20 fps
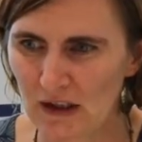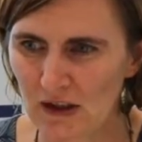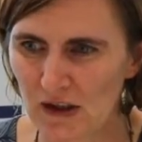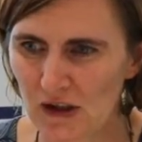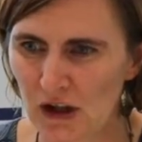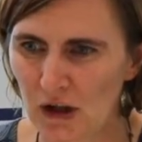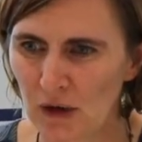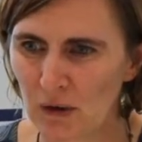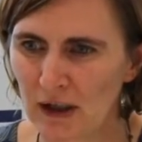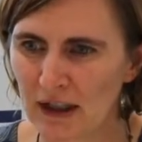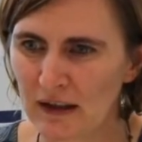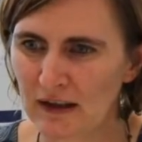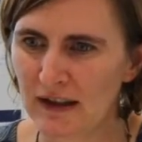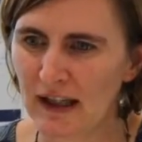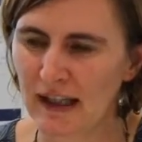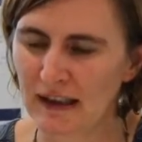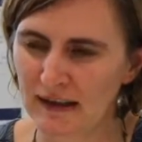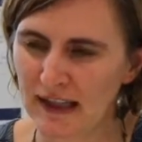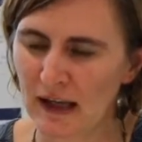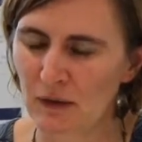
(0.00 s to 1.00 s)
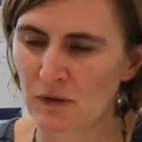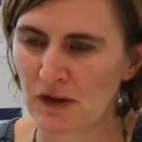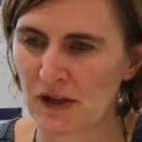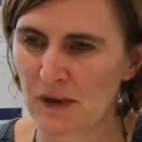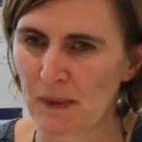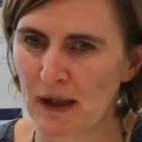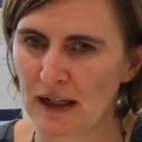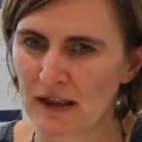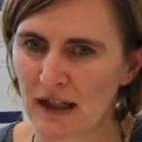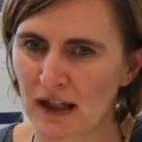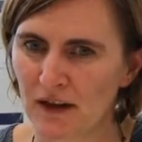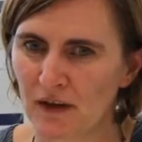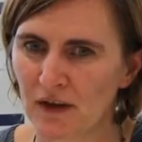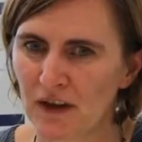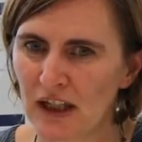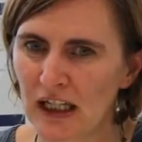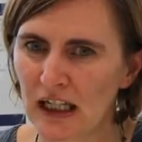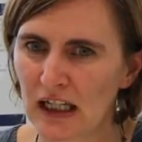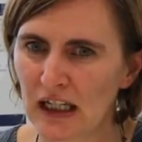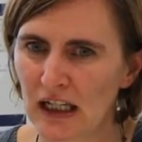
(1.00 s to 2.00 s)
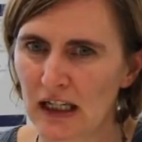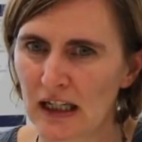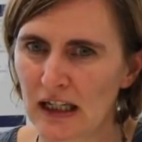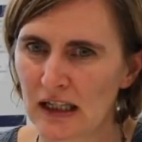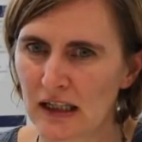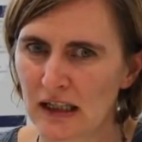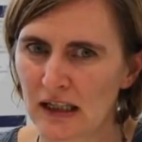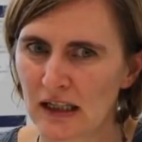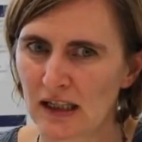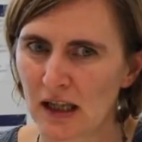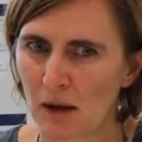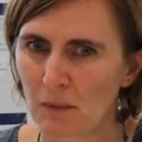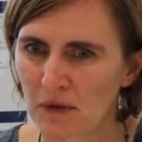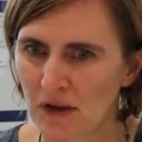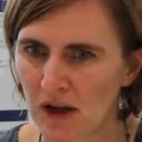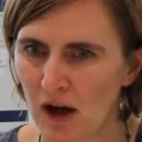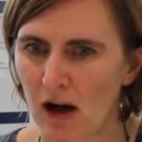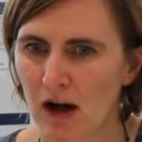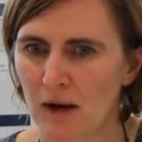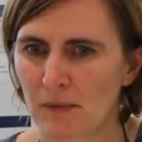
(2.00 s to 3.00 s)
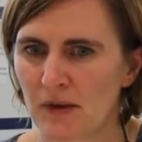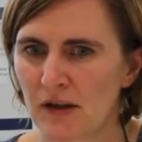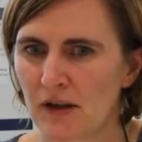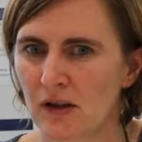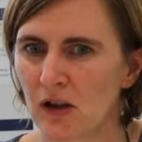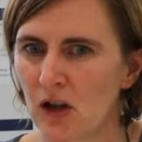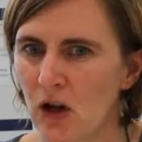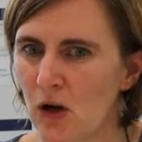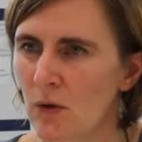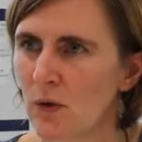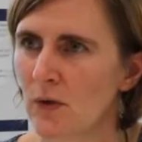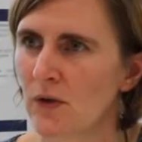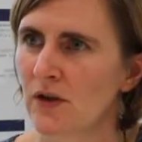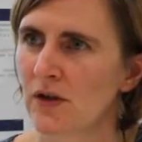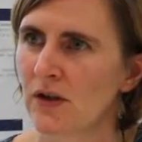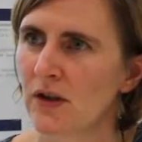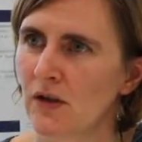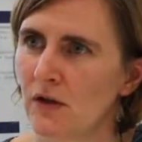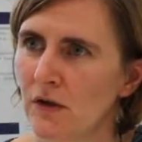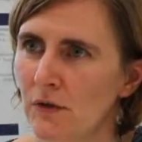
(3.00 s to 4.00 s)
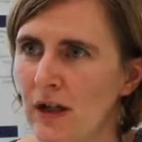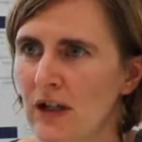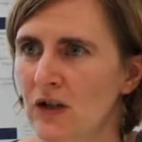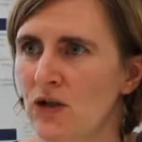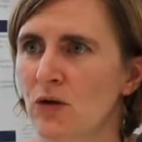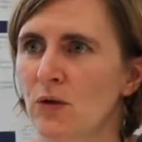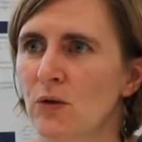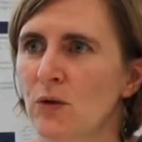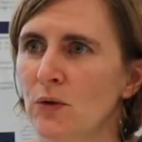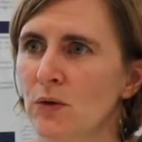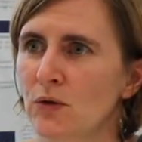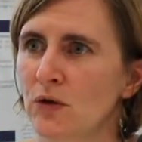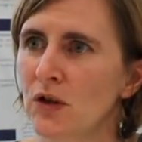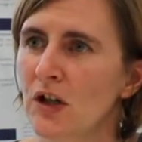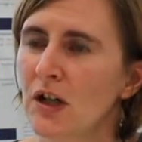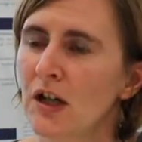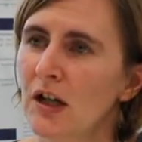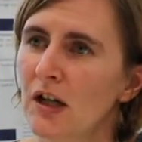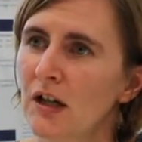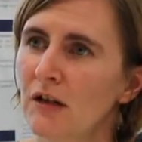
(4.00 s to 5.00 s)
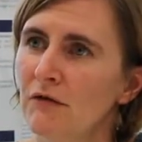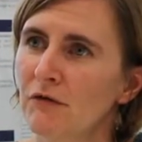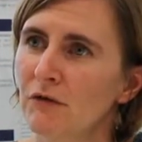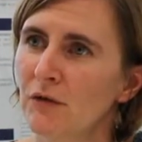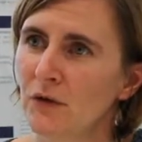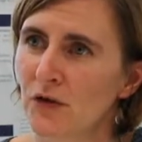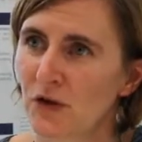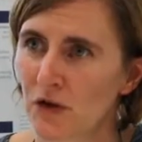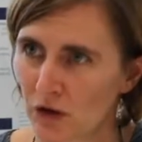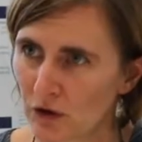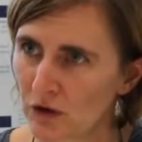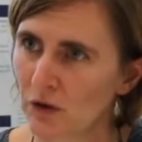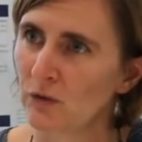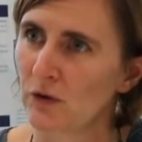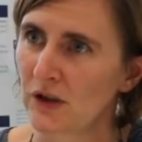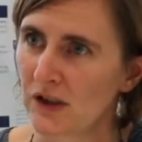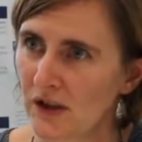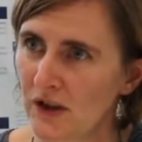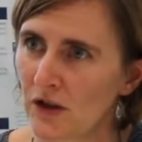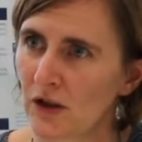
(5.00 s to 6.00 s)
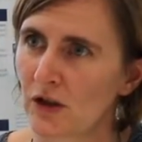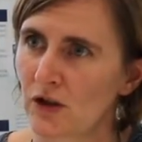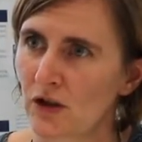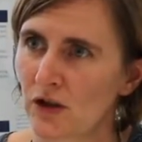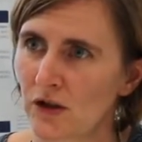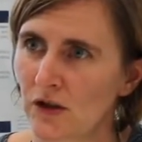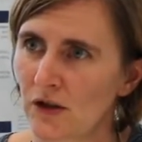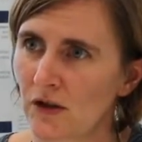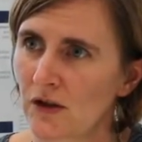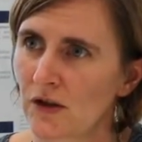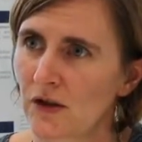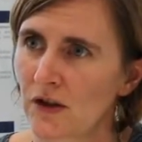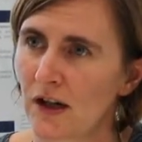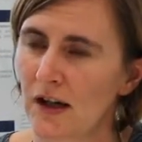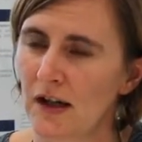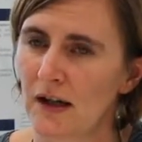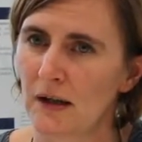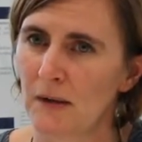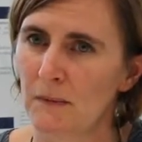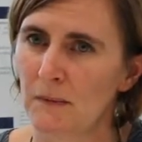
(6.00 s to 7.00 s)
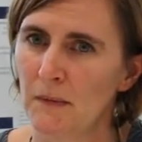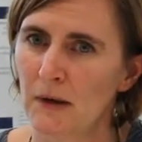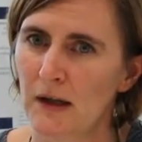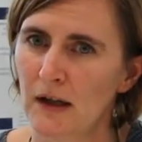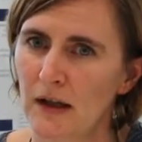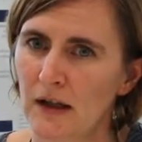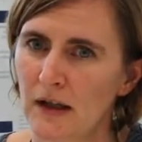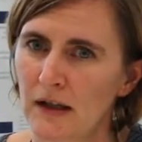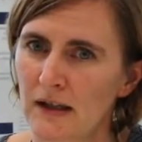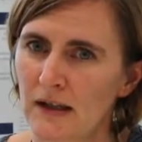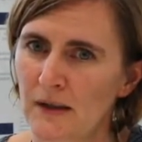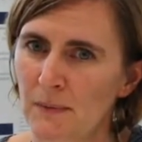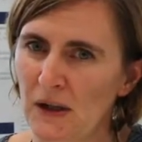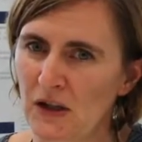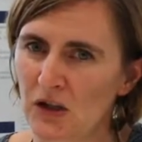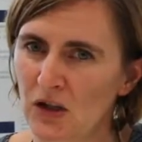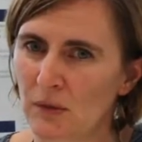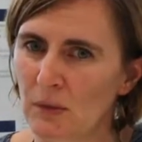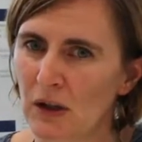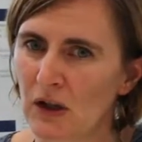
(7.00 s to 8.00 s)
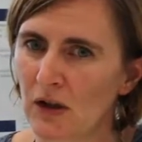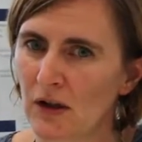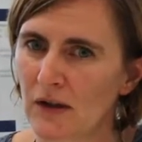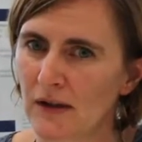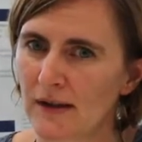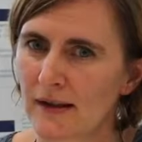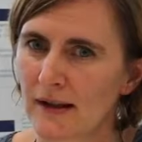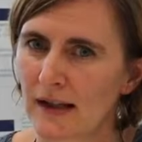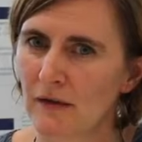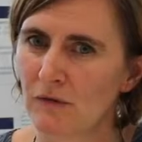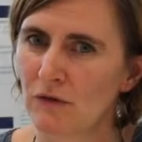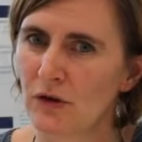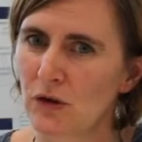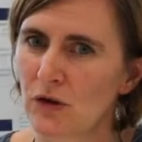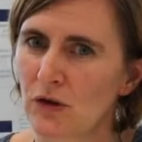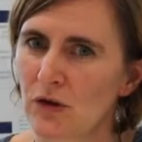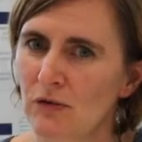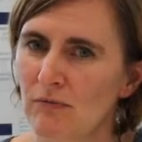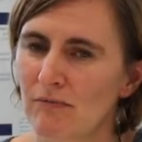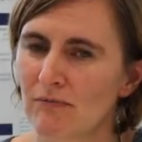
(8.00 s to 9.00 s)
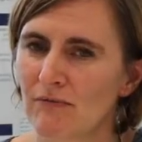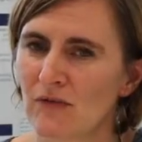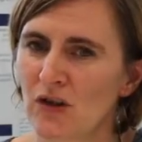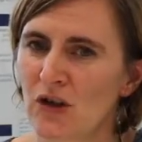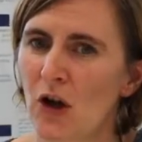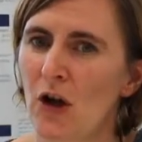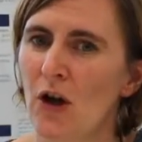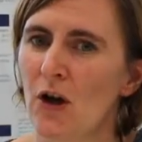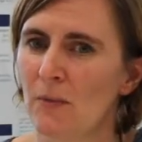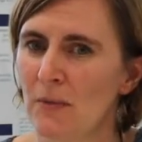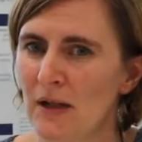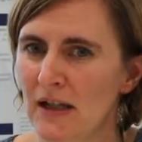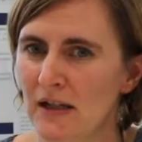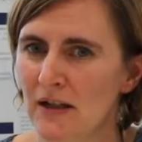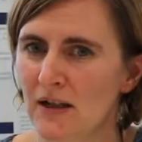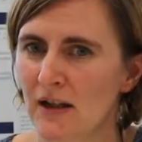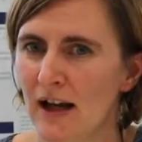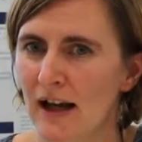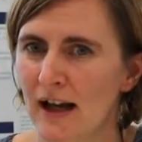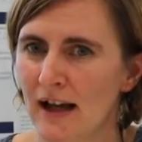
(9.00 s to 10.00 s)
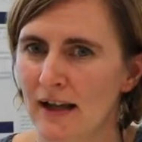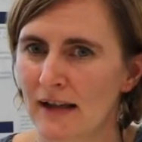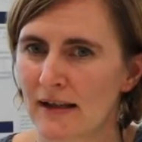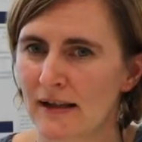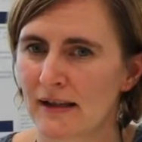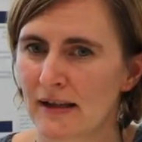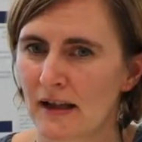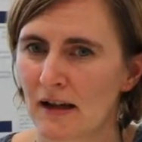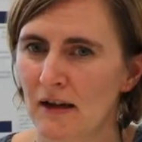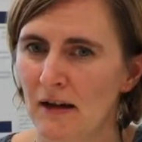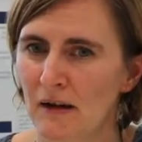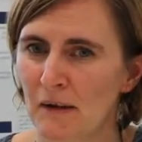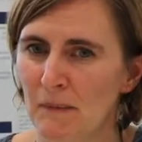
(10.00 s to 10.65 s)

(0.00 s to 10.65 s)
So in that respect, I think it sometimes lowers the threshold for certain researchers, especially because if you term it as